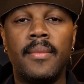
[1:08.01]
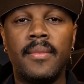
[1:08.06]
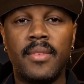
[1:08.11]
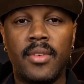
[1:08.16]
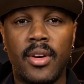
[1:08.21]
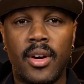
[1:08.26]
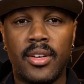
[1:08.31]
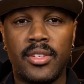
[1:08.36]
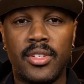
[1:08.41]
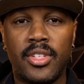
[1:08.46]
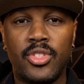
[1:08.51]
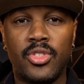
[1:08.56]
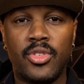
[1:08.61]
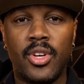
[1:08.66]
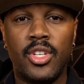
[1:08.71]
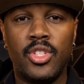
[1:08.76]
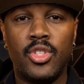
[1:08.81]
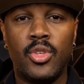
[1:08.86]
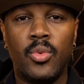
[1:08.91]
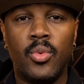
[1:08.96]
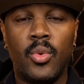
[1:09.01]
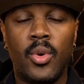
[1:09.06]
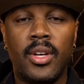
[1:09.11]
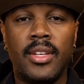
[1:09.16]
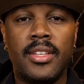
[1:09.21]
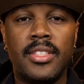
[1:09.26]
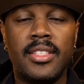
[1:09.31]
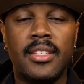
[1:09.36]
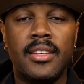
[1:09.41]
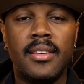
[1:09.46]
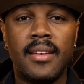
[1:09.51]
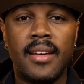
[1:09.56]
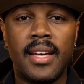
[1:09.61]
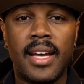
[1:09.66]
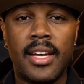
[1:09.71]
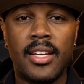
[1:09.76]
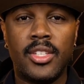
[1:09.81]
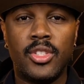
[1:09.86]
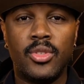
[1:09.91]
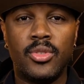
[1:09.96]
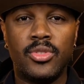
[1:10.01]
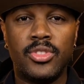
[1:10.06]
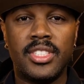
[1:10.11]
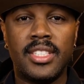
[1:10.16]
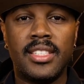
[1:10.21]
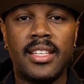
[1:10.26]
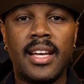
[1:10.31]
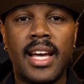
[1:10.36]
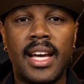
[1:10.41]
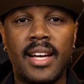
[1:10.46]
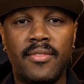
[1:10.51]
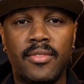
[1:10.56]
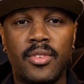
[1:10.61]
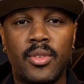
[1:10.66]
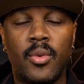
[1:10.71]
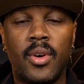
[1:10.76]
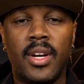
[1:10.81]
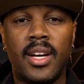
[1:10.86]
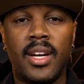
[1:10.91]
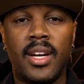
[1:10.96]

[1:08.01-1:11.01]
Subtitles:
Learn the structure once and use it everywhere.